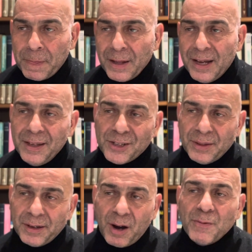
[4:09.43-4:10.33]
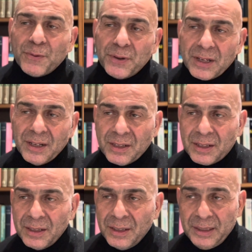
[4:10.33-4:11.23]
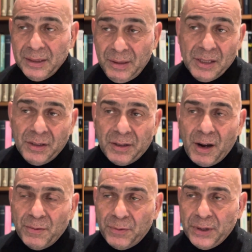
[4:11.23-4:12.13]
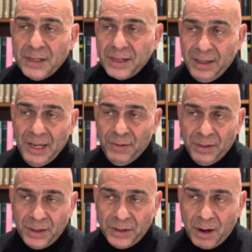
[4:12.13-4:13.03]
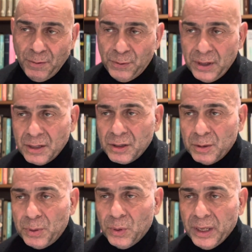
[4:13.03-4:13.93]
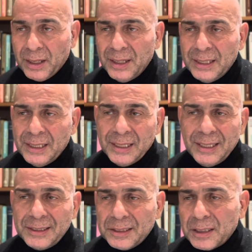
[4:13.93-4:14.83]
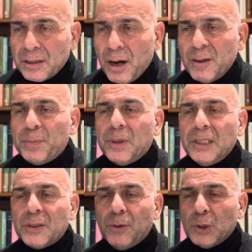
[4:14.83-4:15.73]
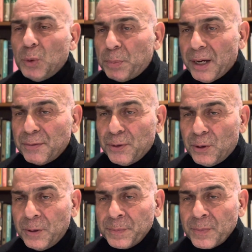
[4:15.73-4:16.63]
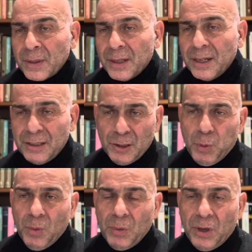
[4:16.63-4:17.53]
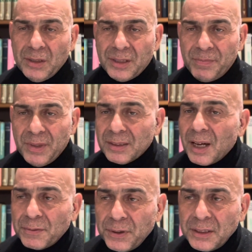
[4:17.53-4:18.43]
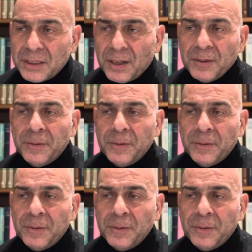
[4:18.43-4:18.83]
And these are their own figures. These are their own figures, and even their own figures are appalling. Is this the kind of police force we pay for? Is this what we want? I don't think so.